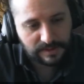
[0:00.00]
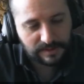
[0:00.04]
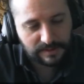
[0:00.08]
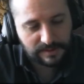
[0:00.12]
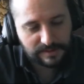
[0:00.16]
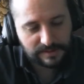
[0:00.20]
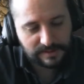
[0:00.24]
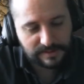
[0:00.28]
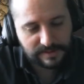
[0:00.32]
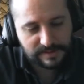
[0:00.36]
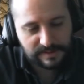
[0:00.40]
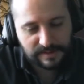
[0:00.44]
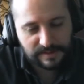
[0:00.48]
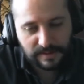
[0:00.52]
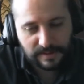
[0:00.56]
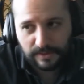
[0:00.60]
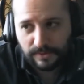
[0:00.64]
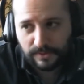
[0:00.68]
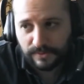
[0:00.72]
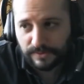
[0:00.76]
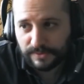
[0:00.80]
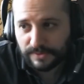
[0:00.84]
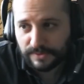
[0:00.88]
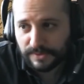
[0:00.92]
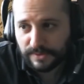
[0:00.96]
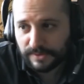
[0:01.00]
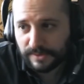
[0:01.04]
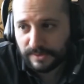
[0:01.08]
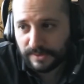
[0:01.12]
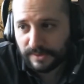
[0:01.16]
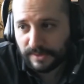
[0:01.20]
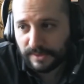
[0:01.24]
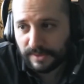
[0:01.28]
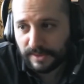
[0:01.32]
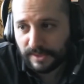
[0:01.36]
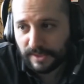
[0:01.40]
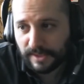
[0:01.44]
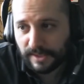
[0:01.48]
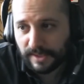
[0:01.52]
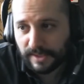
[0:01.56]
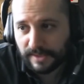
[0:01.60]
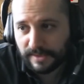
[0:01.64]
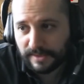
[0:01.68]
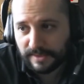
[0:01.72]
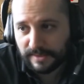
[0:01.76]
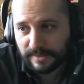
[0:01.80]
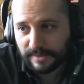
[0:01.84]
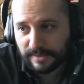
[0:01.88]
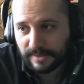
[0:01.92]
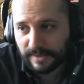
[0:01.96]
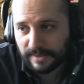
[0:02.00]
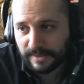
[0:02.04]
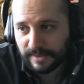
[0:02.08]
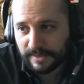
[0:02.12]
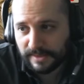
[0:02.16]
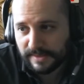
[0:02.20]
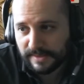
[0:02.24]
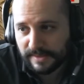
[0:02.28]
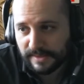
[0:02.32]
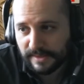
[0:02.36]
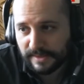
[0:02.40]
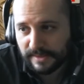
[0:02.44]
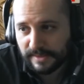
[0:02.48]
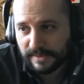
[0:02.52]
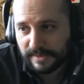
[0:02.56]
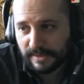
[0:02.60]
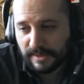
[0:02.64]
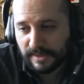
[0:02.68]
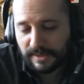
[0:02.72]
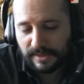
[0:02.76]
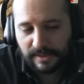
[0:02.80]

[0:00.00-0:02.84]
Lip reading: little sound, and like I said,